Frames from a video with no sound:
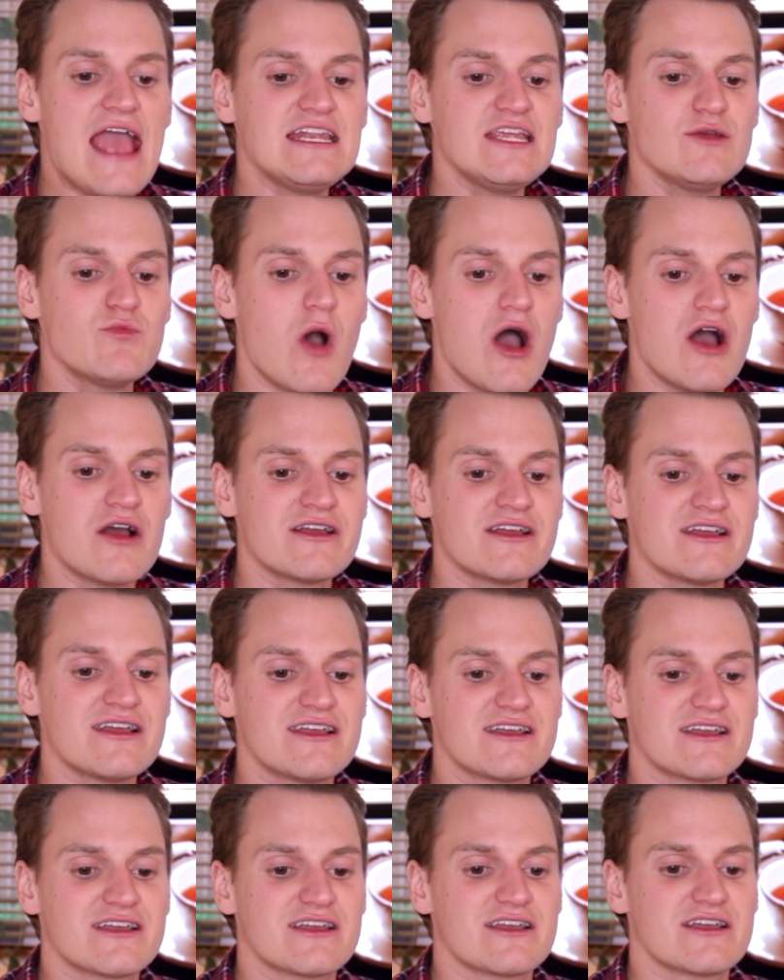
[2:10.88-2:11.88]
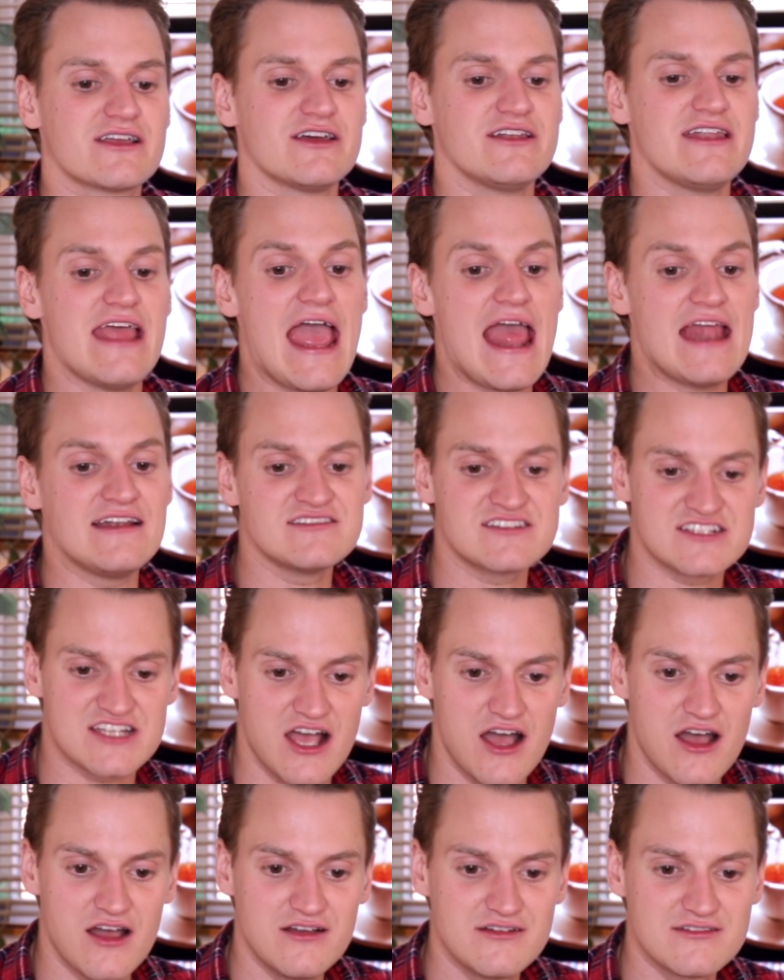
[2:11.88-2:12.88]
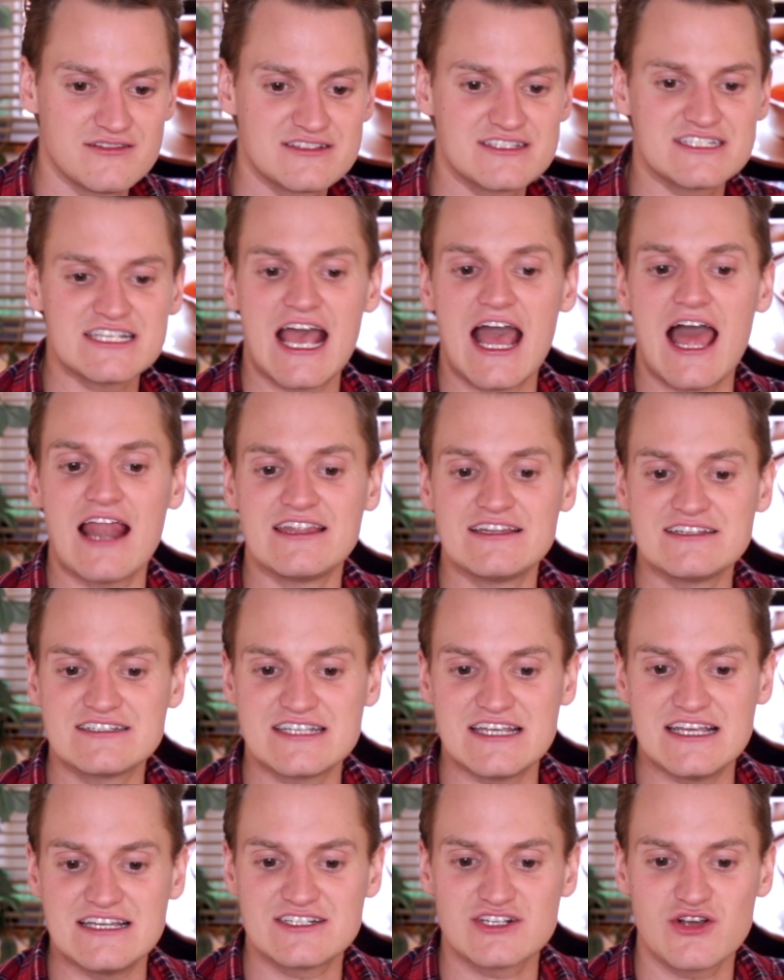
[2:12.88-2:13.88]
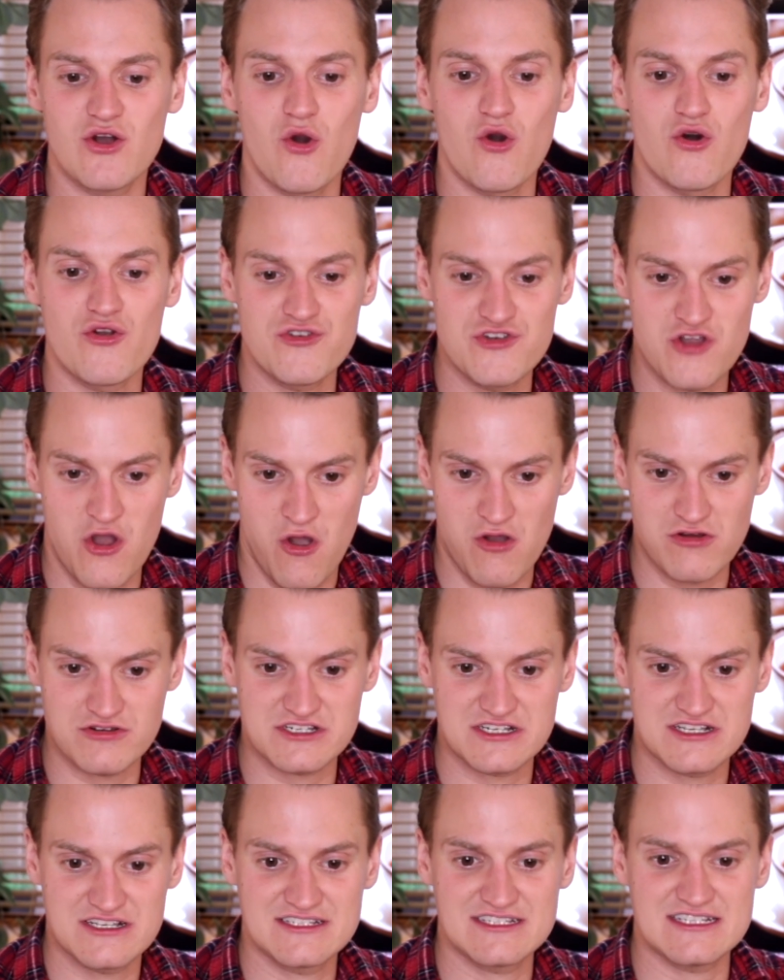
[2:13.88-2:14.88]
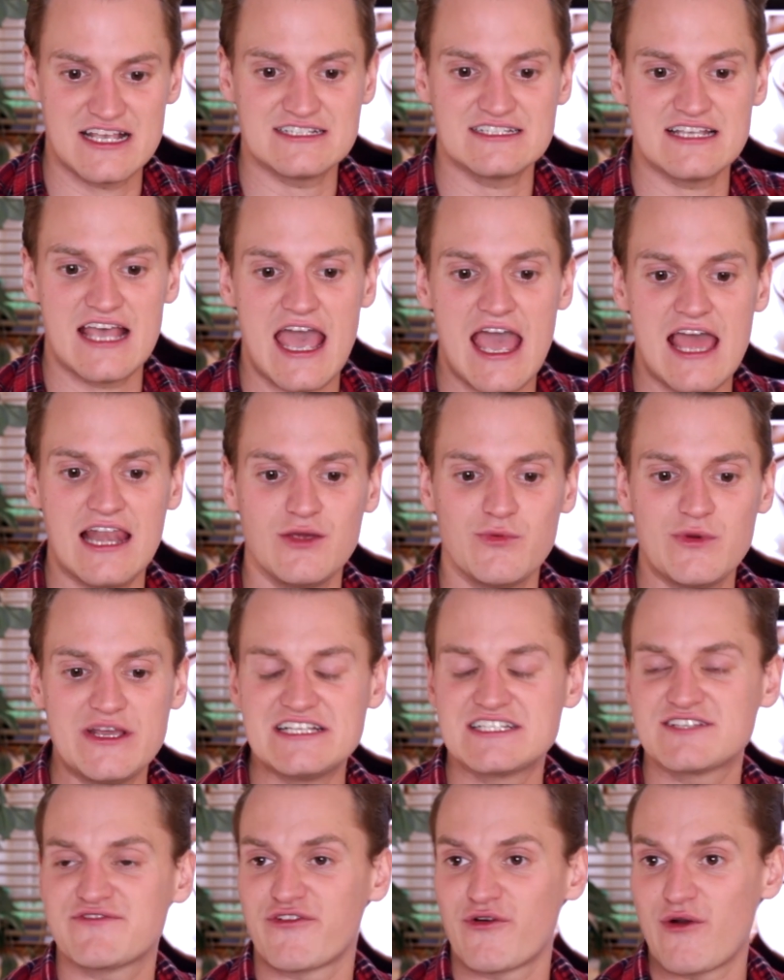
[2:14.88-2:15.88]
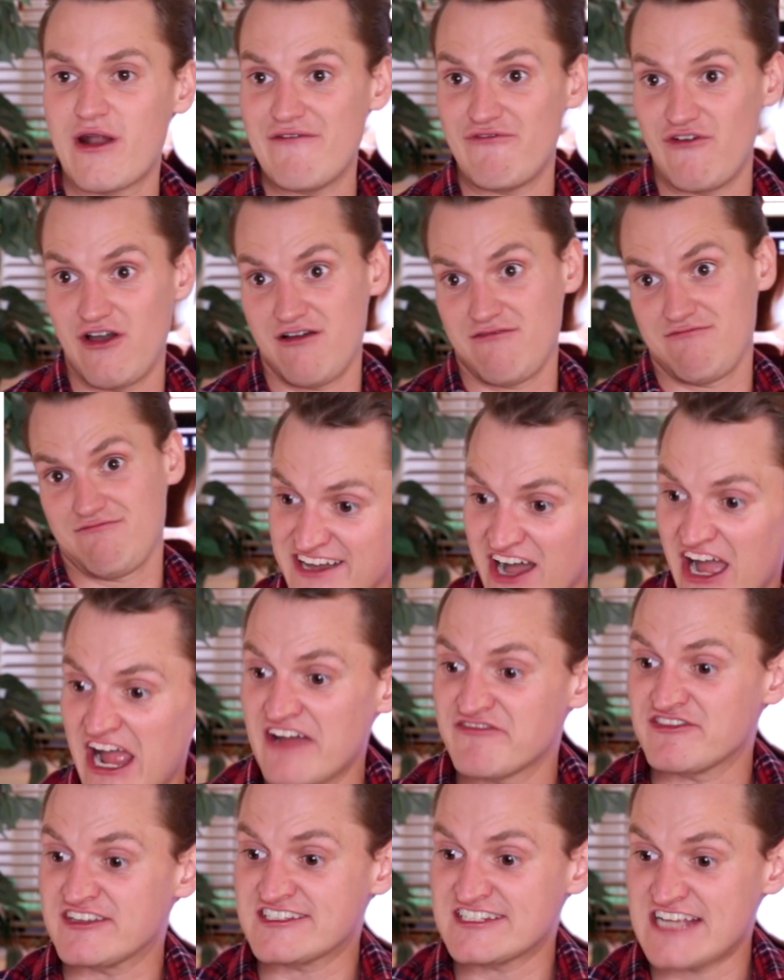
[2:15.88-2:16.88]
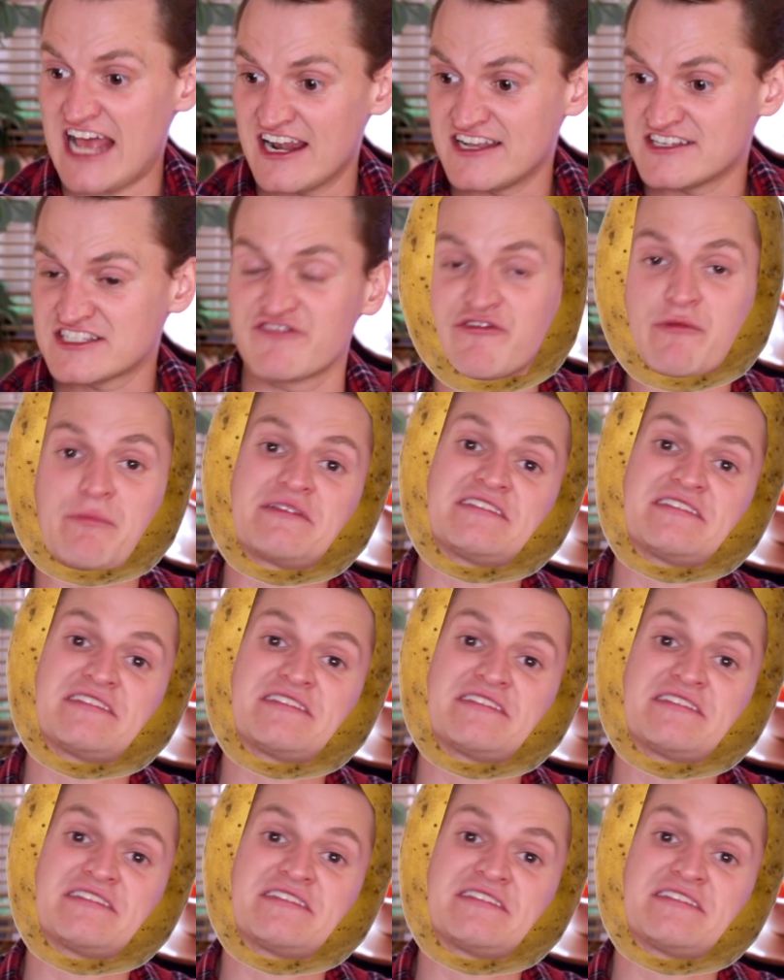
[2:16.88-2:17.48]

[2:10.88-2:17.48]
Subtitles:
anyone can enter, talented or not, says Eloise Forever. I have the talent of a